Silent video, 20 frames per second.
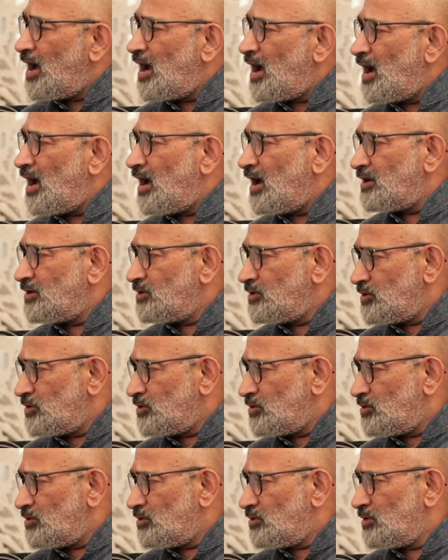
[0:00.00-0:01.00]

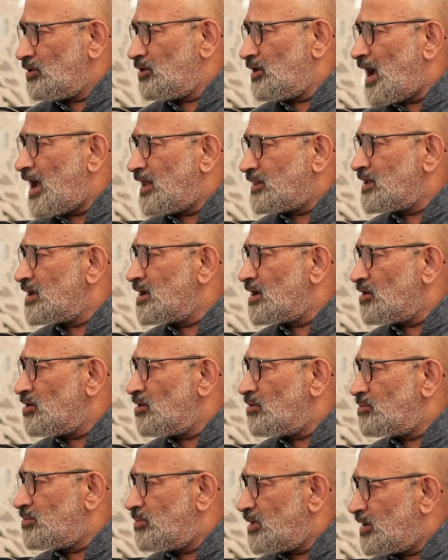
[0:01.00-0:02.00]
I think
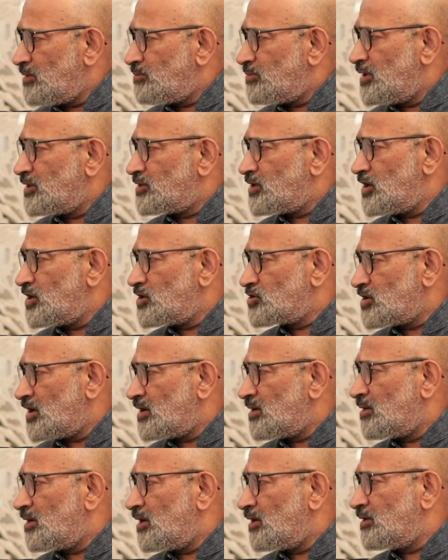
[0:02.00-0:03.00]
Nitish
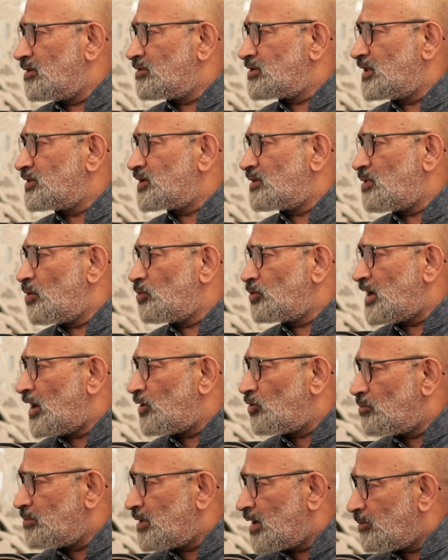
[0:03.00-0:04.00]
and Chandrababu
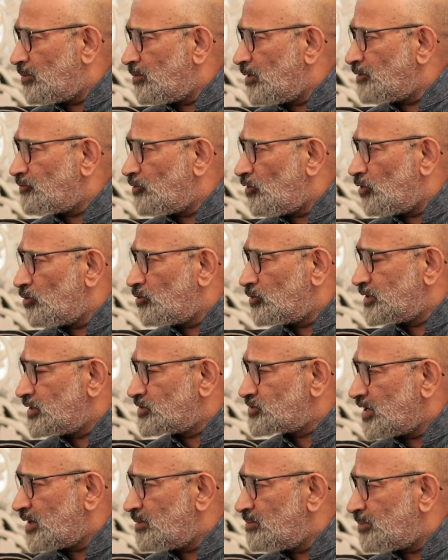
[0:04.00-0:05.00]
Naidu may follow the
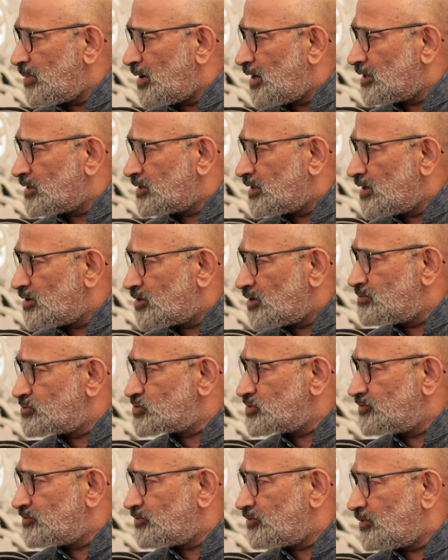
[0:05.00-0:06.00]
same path in
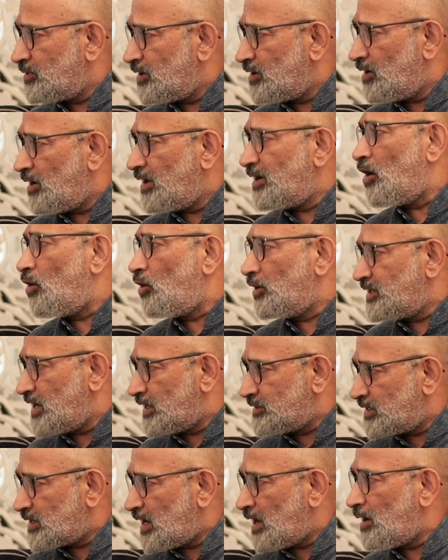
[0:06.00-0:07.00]
terms of, and all the
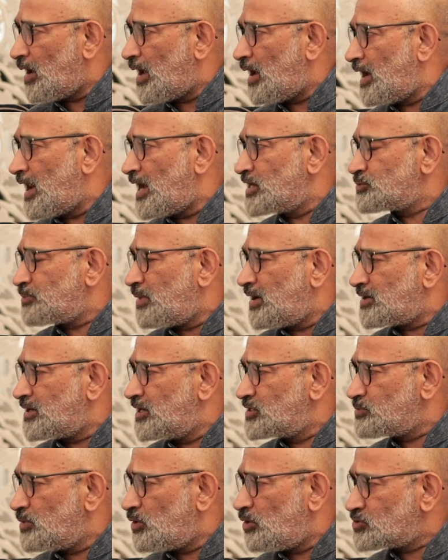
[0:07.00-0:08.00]
other alliance
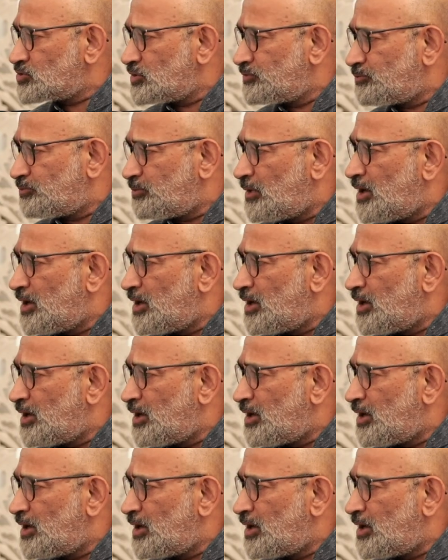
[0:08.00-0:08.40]
partners will also